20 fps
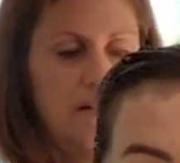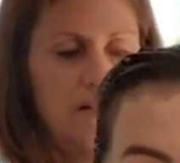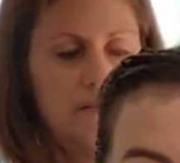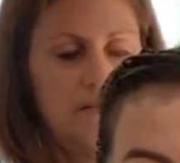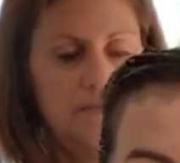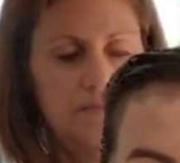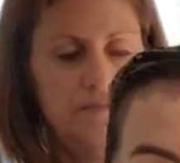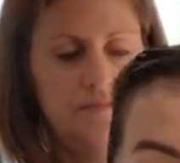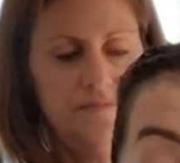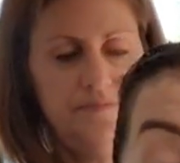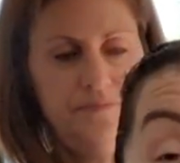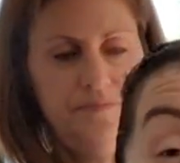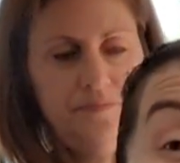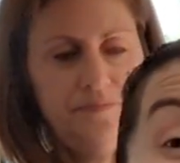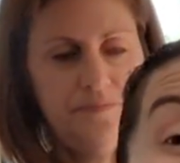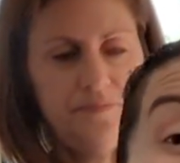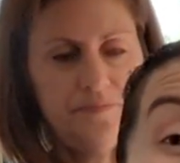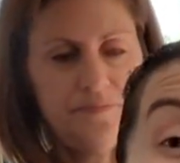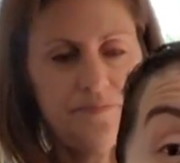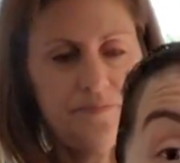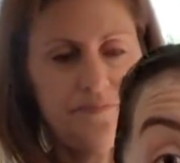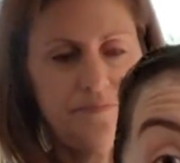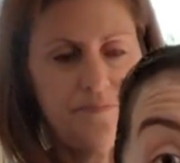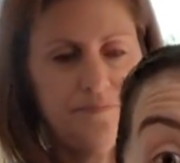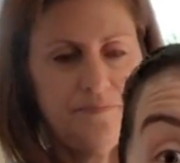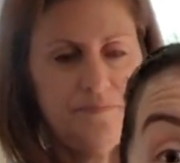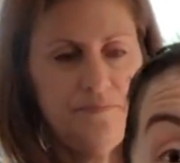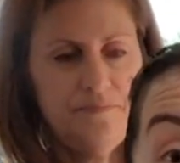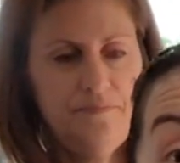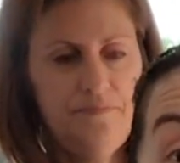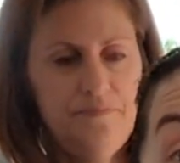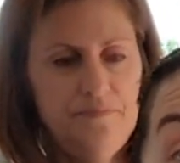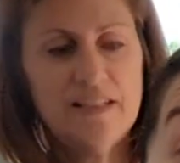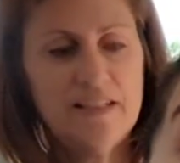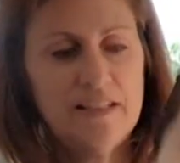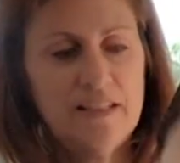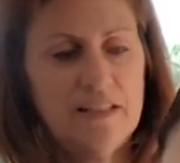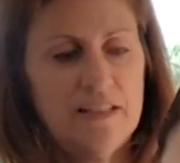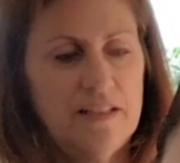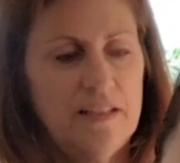
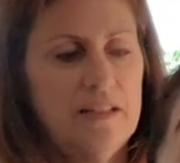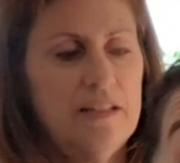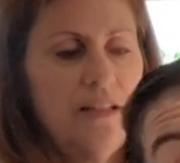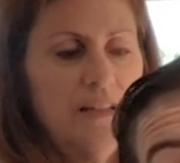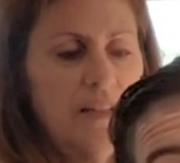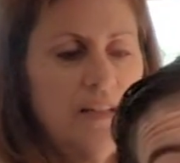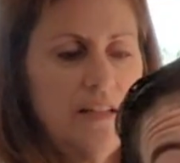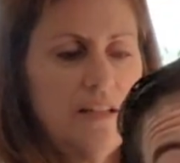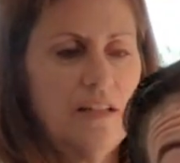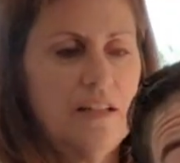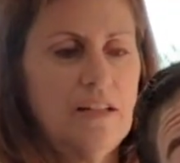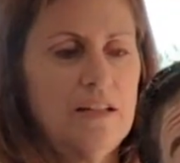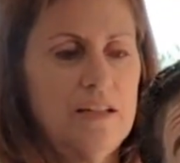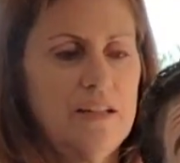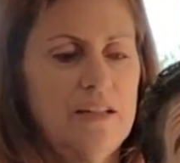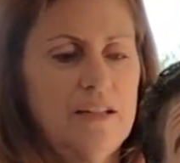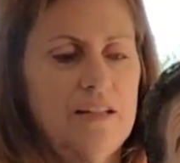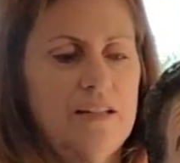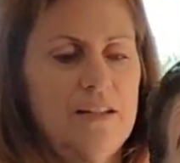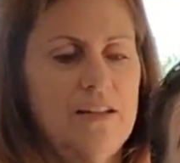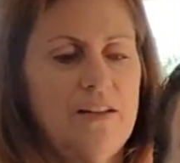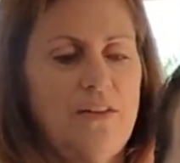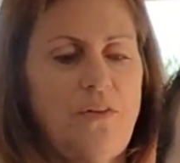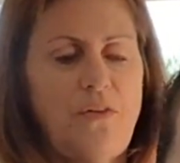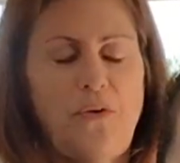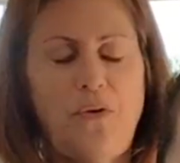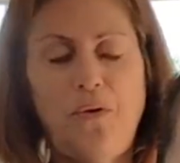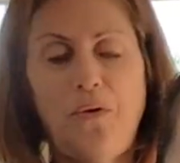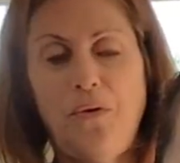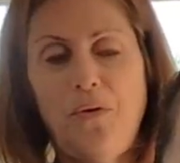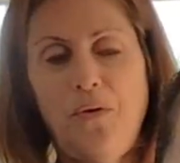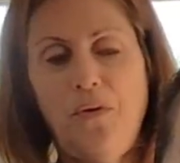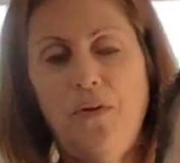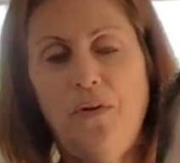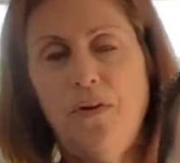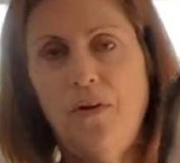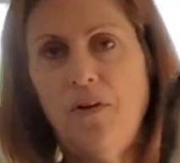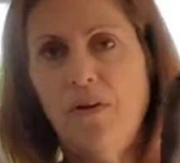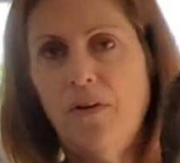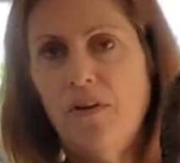
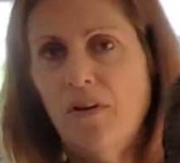The person shown says nothing.